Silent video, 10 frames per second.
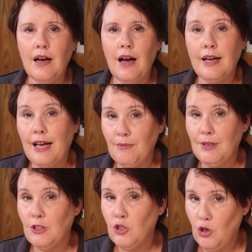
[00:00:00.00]

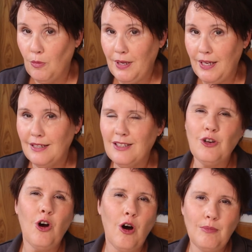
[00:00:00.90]
Accompanied shopping is a
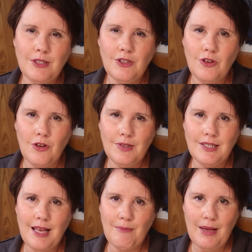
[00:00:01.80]
common service
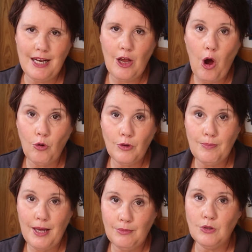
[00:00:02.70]
that many older
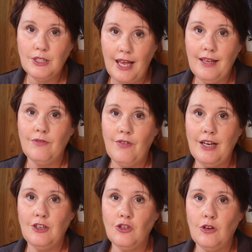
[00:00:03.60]
people take
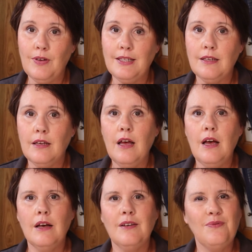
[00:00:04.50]
advantage of, as it
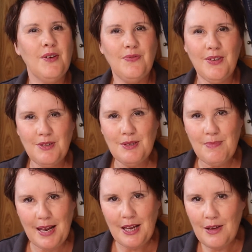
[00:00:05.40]
fulfills
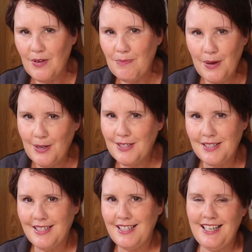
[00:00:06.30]
many of a
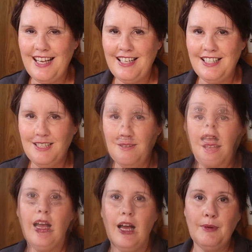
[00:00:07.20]
person's needs.
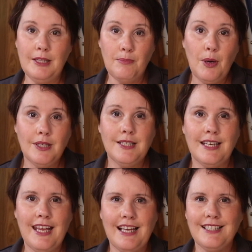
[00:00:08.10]
The
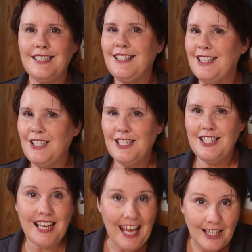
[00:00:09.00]
person gets assistance
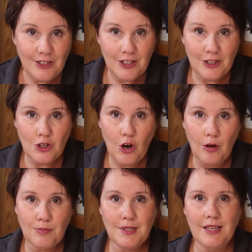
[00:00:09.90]
to get to the
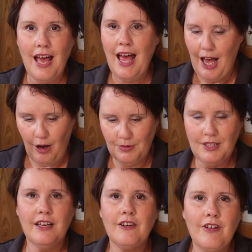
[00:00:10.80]
shops, help to
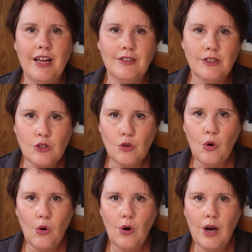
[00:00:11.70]
get around the
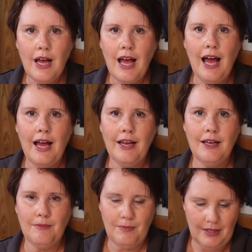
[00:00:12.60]
store,
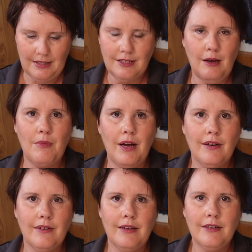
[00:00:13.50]
there's
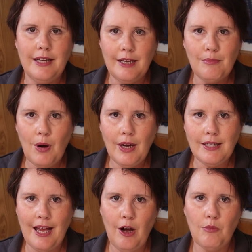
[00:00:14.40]
someone nearby
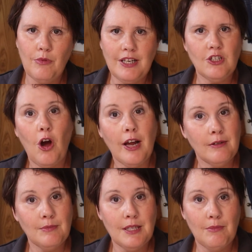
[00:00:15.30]
to help reach
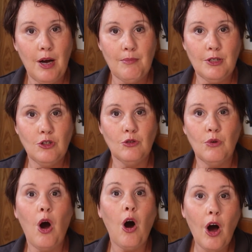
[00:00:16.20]
items that might be too
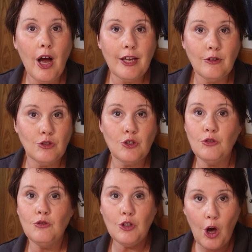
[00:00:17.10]
high or
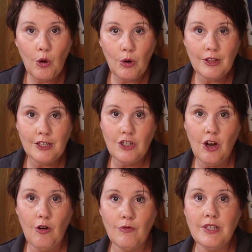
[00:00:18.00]
too low on the
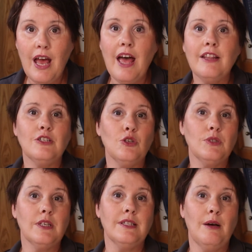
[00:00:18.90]
shelves. There's
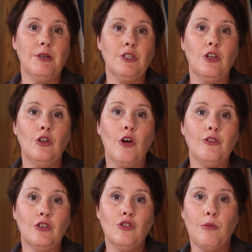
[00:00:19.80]
also someone to load
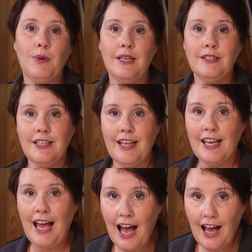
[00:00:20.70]
the shopping into their
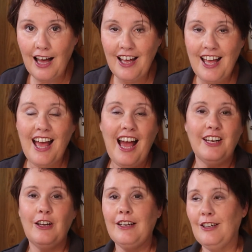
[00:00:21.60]
car
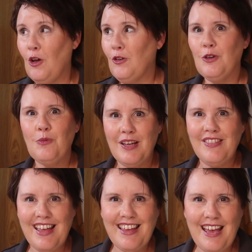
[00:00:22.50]
and unload it when
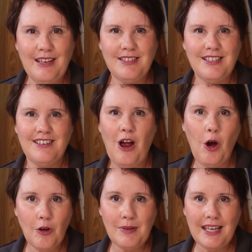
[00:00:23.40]
they get
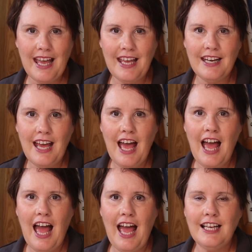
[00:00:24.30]
home again.
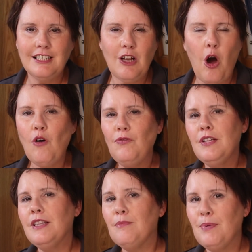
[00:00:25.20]
And
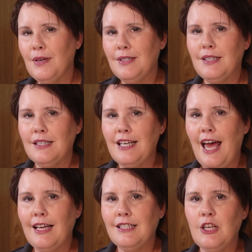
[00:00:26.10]
often the person
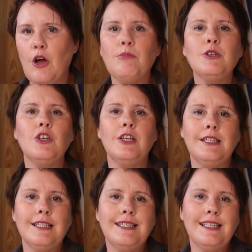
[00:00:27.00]
takes the opportunity
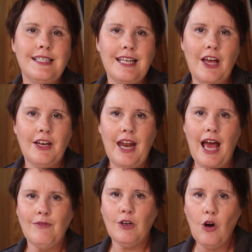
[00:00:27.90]
to sit down and
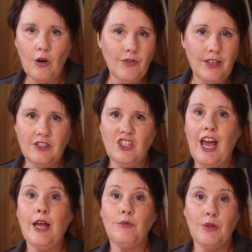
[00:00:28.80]
have a coffee and
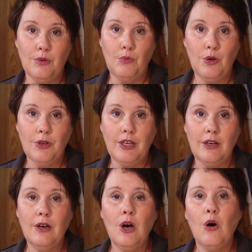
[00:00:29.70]
chat with the
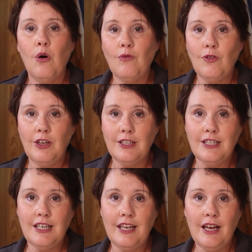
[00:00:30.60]
worker or
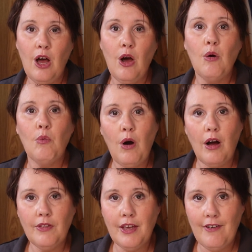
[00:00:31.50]
volunteer
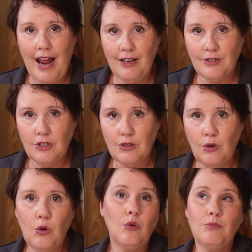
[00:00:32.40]
while they're out
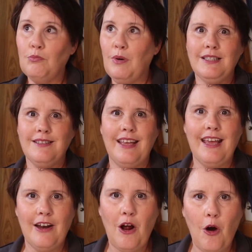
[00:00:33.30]
or once they
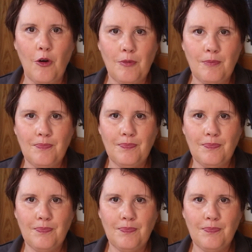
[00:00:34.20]
get home.